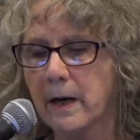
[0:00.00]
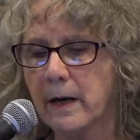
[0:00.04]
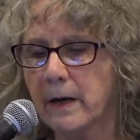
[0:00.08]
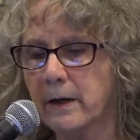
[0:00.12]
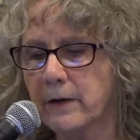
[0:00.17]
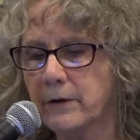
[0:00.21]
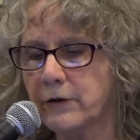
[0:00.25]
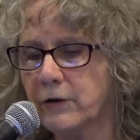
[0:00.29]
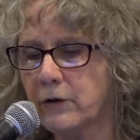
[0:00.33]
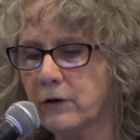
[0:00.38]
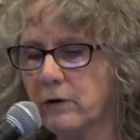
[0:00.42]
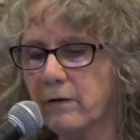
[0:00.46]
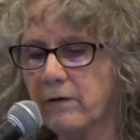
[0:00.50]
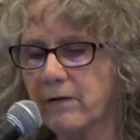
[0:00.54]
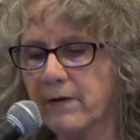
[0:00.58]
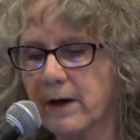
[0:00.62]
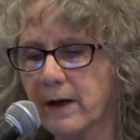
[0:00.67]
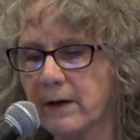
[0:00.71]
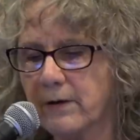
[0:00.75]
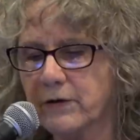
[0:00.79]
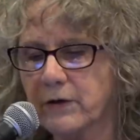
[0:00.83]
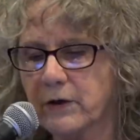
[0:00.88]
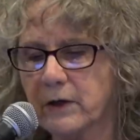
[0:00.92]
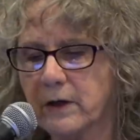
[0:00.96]
In
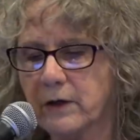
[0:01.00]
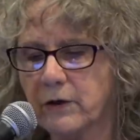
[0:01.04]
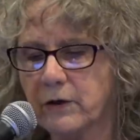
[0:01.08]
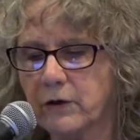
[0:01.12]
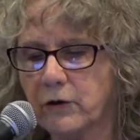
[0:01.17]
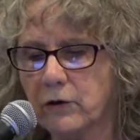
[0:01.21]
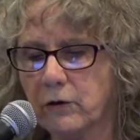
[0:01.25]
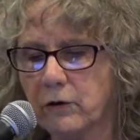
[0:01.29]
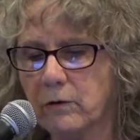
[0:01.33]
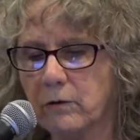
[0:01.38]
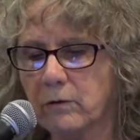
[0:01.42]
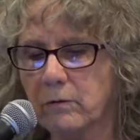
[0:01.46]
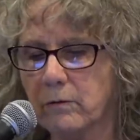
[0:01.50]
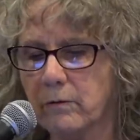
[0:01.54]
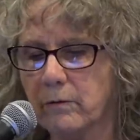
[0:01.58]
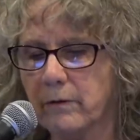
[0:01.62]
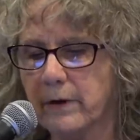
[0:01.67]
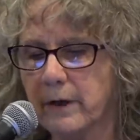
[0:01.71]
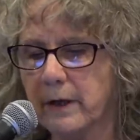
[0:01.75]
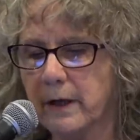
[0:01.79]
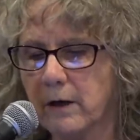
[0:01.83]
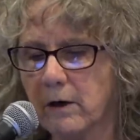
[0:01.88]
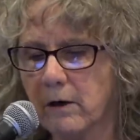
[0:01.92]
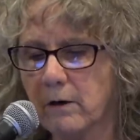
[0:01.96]
2002,
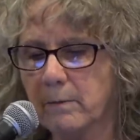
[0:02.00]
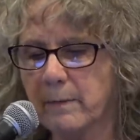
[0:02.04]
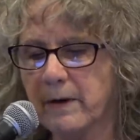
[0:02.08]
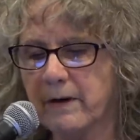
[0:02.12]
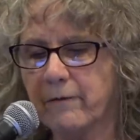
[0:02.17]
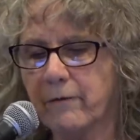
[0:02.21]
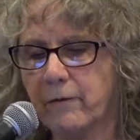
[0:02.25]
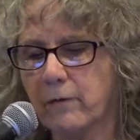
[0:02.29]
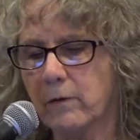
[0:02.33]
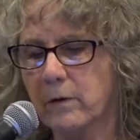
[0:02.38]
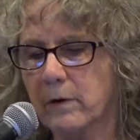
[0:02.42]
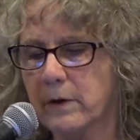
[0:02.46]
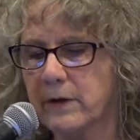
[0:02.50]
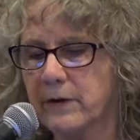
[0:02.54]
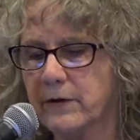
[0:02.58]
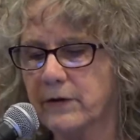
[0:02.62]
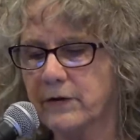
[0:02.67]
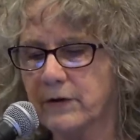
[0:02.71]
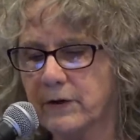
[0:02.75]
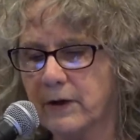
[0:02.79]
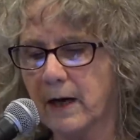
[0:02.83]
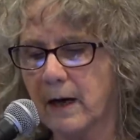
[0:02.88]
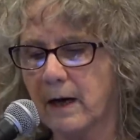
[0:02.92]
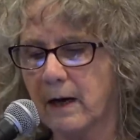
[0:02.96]
the year before
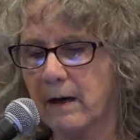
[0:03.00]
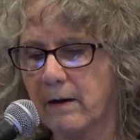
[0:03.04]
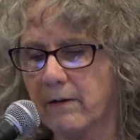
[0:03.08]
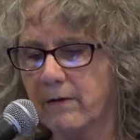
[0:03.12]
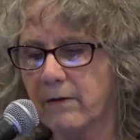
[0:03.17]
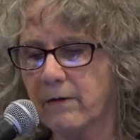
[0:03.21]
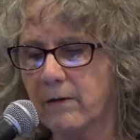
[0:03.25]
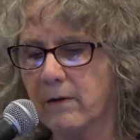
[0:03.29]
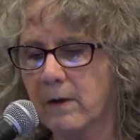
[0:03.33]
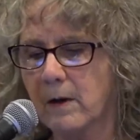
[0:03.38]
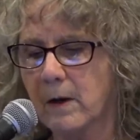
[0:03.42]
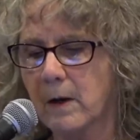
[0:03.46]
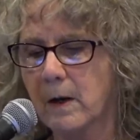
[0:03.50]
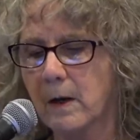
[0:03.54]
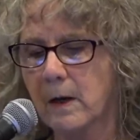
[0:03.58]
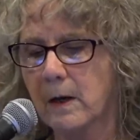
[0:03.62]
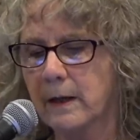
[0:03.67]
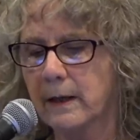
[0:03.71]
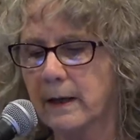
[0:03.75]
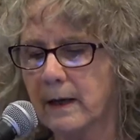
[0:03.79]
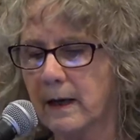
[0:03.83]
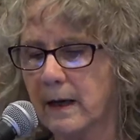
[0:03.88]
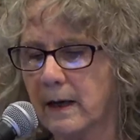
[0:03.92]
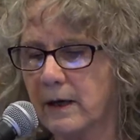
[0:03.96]
his death,
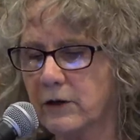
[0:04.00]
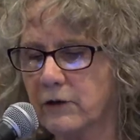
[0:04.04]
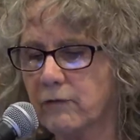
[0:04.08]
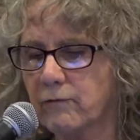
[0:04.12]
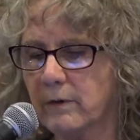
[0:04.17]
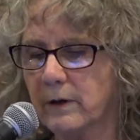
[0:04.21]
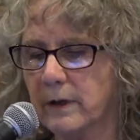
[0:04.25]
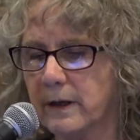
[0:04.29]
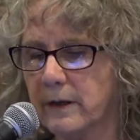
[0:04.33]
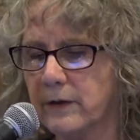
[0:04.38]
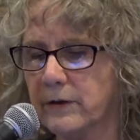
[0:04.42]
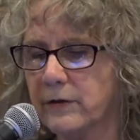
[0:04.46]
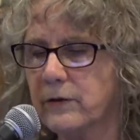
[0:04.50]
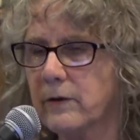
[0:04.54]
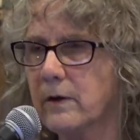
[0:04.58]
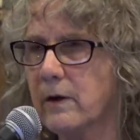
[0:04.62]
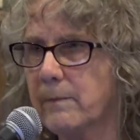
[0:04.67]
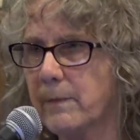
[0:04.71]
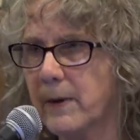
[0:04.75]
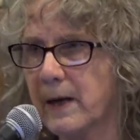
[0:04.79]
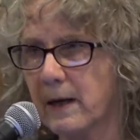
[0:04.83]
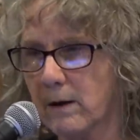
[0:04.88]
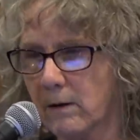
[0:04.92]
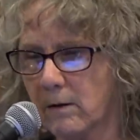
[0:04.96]
Cash released the
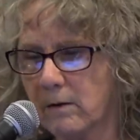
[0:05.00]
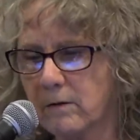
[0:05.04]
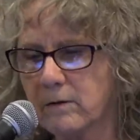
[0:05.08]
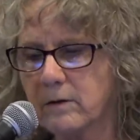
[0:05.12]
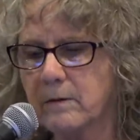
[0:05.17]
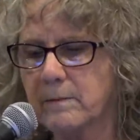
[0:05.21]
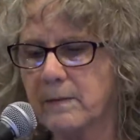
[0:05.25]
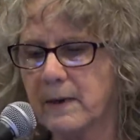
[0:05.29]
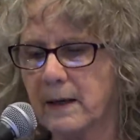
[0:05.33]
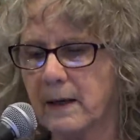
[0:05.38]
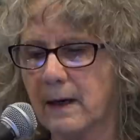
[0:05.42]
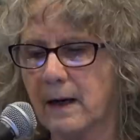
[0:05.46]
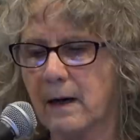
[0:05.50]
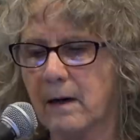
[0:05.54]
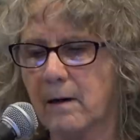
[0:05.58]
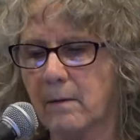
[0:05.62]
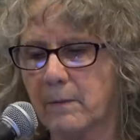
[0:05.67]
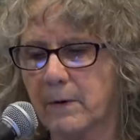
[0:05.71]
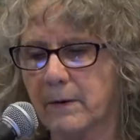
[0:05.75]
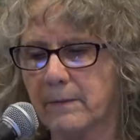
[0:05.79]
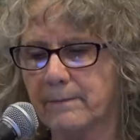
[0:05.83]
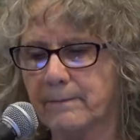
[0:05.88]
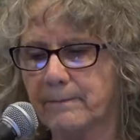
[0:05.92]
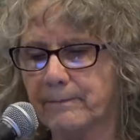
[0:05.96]
penultimate
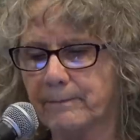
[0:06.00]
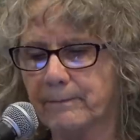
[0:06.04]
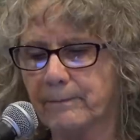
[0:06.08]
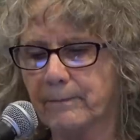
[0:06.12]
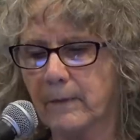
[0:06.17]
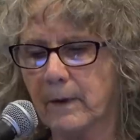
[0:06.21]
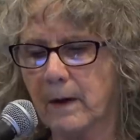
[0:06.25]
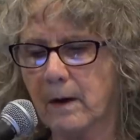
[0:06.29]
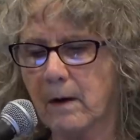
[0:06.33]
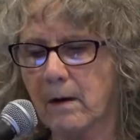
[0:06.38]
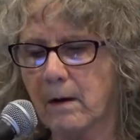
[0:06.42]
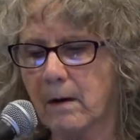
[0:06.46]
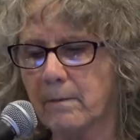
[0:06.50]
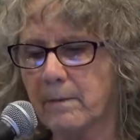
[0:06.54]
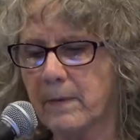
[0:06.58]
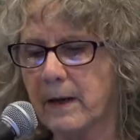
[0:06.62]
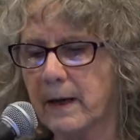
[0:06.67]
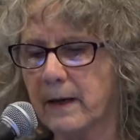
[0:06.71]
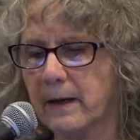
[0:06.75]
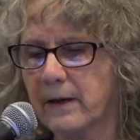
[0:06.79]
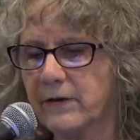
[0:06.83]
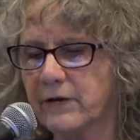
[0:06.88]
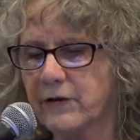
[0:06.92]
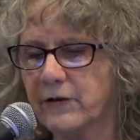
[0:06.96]
album, um,
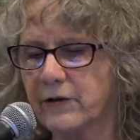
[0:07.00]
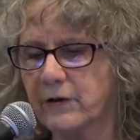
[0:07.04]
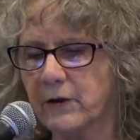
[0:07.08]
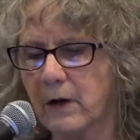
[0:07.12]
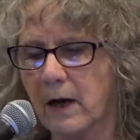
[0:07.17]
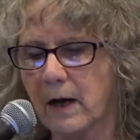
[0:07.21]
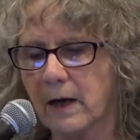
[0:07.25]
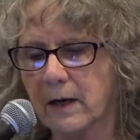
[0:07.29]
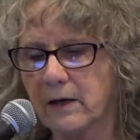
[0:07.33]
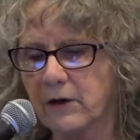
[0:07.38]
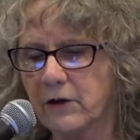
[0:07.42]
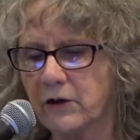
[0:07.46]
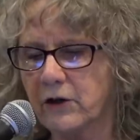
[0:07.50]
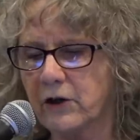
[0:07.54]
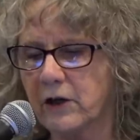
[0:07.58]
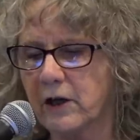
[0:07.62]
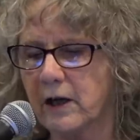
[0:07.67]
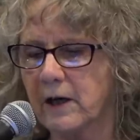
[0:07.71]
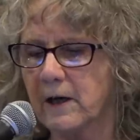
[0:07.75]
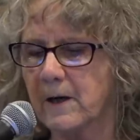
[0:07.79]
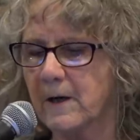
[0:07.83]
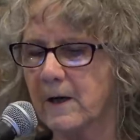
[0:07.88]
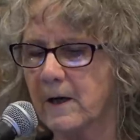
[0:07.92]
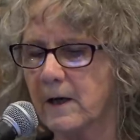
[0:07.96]
an
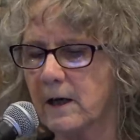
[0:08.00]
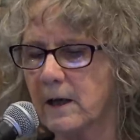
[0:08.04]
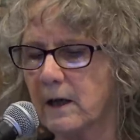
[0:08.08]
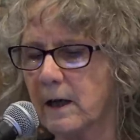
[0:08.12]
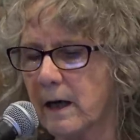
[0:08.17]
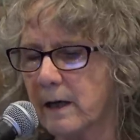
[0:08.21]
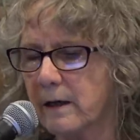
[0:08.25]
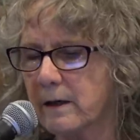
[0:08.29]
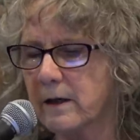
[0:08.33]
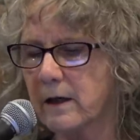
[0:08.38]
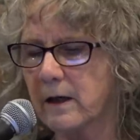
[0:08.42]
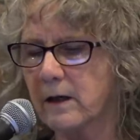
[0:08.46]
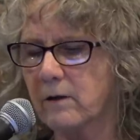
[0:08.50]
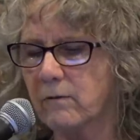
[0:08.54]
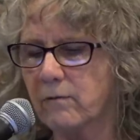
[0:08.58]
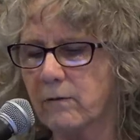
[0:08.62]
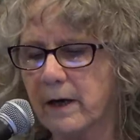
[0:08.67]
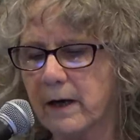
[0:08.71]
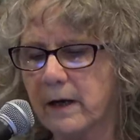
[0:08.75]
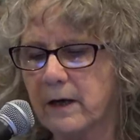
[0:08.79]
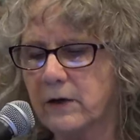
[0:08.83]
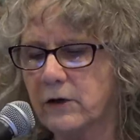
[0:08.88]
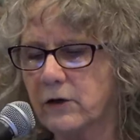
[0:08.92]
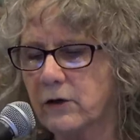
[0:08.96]
astonishing eclectic
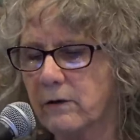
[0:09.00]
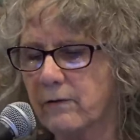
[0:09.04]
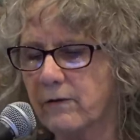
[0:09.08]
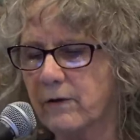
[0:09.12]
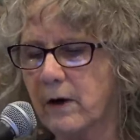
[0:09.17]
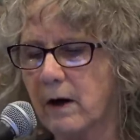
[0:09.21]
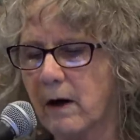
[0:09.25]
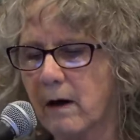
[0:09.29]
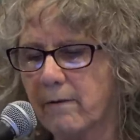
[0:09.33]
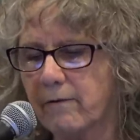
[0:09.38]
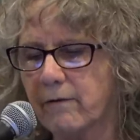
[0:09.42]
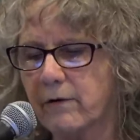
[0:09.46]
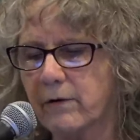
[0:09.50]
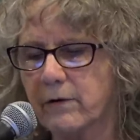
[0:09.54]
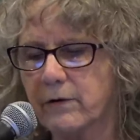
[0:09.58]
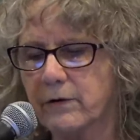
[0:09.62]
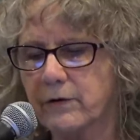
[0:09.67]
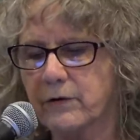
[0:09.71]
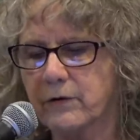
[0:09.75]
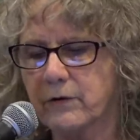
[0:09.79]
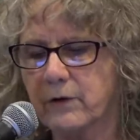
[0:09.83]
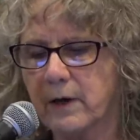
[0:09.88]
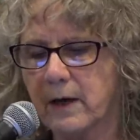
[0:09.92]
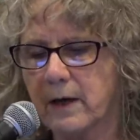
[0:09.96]
range of
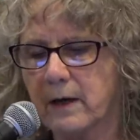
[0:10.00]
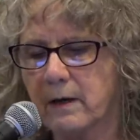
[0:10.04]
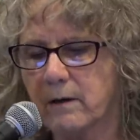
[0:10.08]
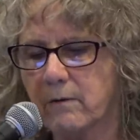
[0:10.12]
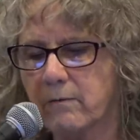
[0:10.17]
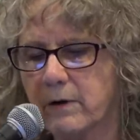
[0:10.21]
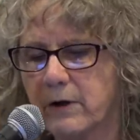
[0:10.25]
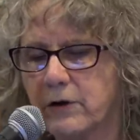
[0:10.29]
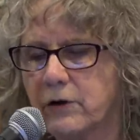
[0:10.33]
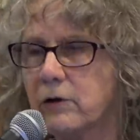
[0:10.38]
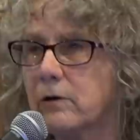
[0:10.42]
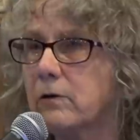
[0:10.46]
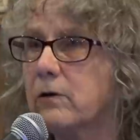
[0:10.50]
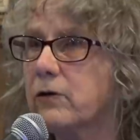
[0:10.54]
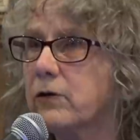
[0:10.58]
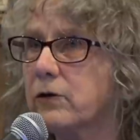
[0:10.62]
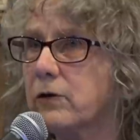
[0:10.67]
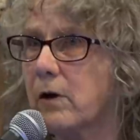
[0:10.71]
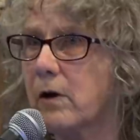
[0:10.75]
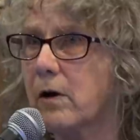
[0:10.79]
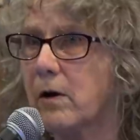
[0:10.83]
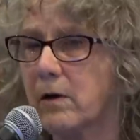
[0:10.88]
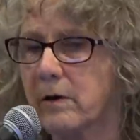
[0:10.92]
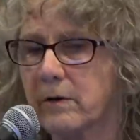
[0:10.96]
covers and original
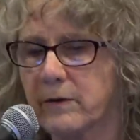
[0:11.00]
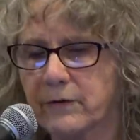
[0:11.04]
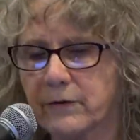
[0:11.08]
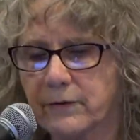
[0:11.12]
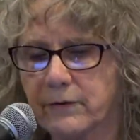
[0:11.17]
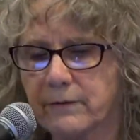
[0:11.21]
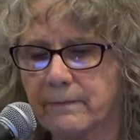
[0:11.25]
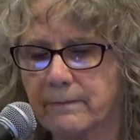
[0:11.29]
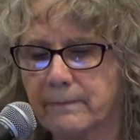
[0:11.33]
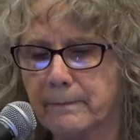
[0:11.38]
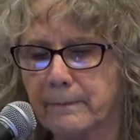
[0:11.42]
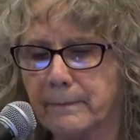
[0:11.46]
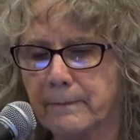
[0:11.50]
songs.